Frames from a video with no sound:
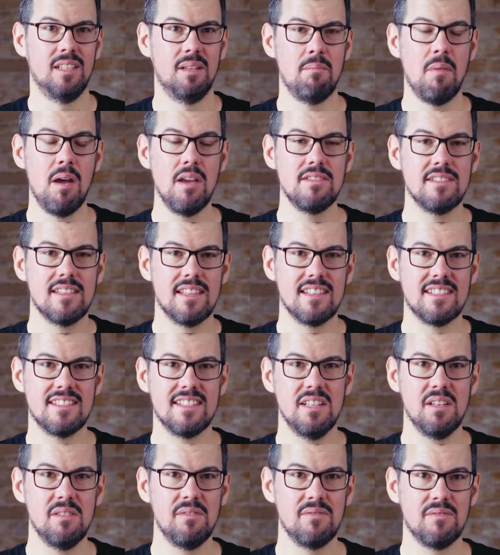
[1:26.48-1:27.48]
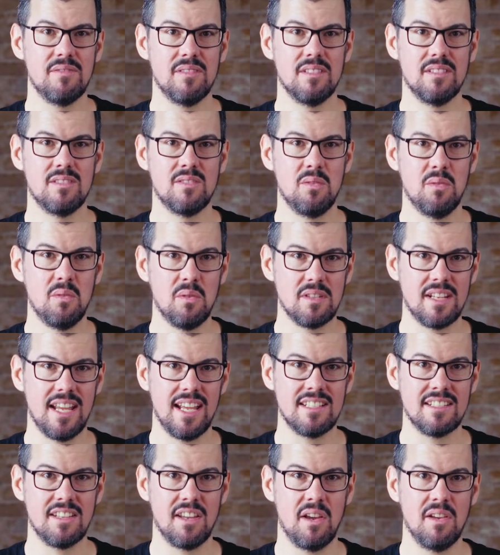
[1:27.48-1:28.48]
Most self-taught
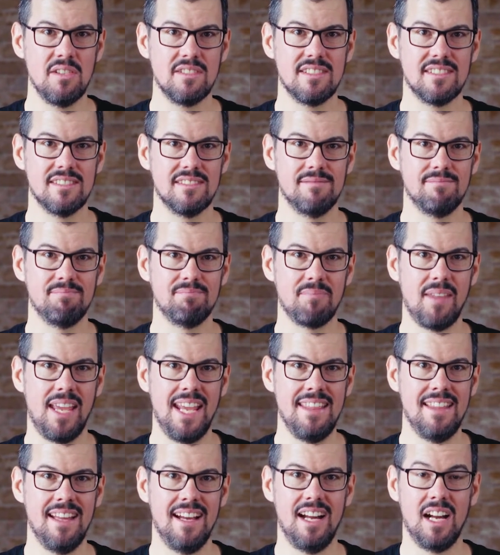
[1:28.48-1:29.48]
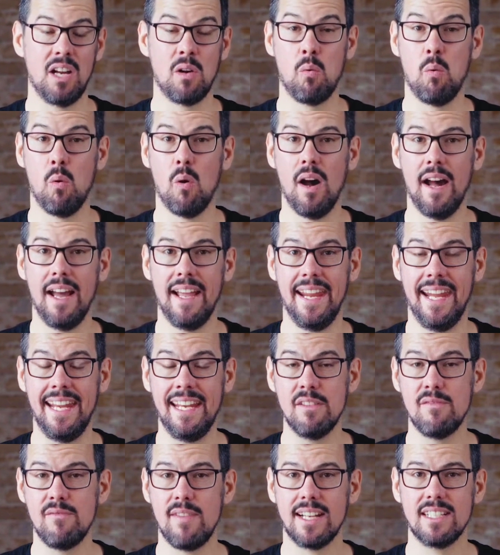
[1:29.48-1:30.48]
SEOs either acquire
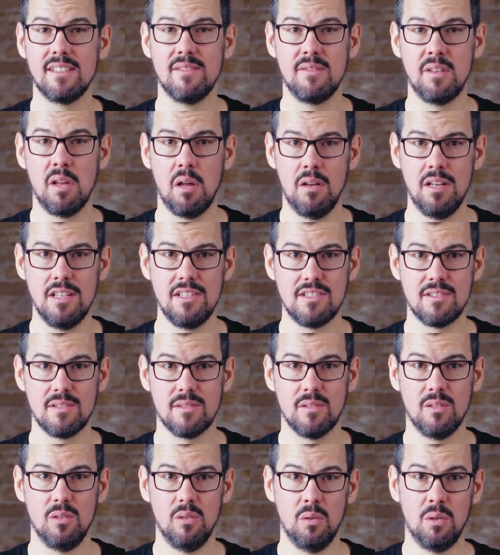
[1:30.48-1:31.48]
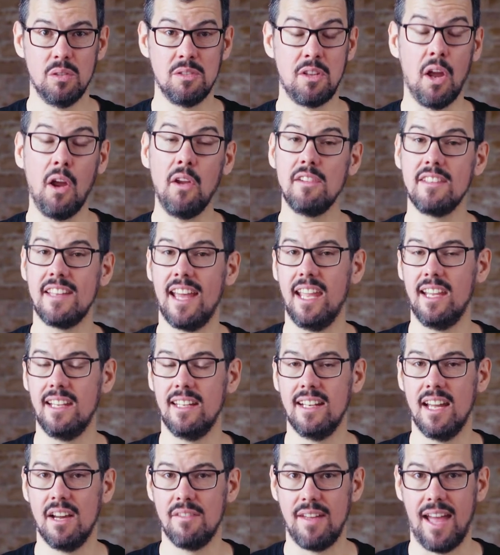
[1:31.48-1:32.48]
ineffective knowledge or don't take
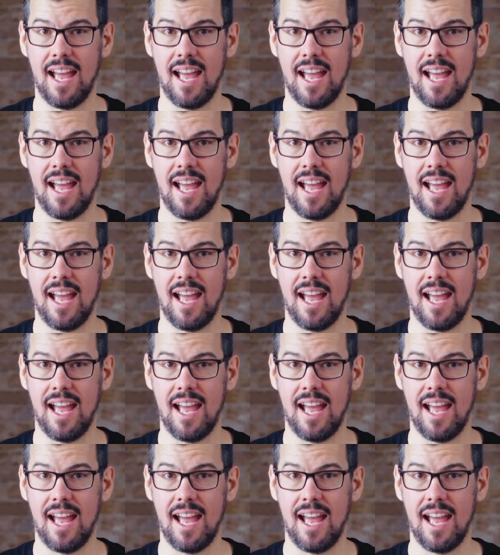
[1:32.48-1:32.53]
enough